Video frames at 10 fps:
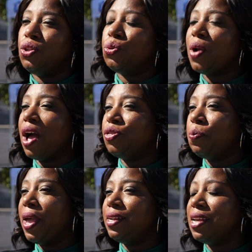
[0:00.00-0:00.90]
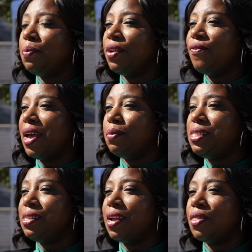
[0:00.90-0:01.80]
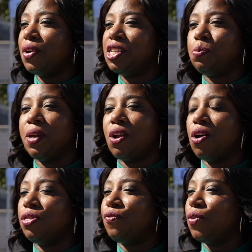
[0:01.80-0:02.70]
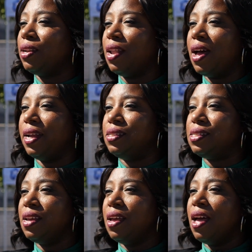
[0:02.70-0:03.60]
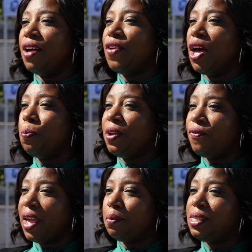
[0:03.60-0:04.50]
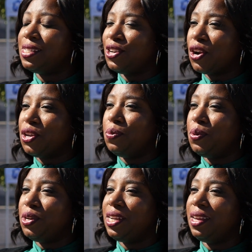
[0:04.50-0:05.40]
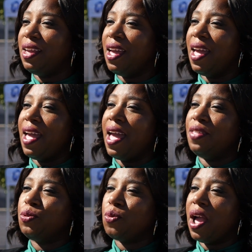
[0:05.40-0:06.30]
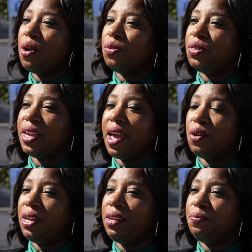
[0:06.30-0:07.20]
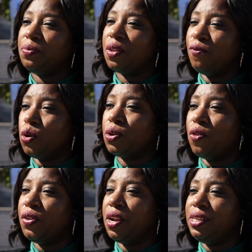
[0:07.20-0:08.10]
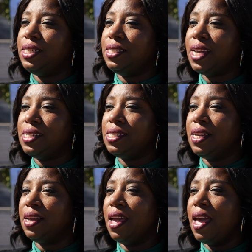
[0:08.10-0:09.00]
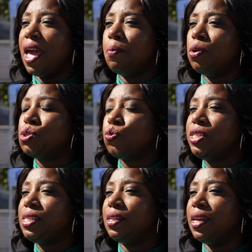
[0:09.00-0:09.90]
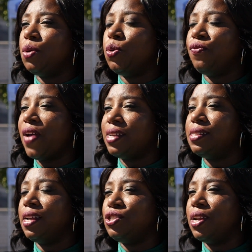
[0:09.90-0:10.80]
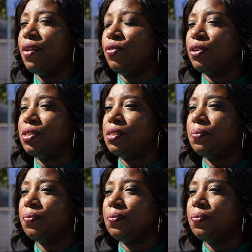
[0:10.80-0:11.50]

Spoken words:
Throughout the pandemic, Families Together has been on the front lines of helping families in our community and throughout the county for COVID-19 testing, and most recently with vaccination efforts.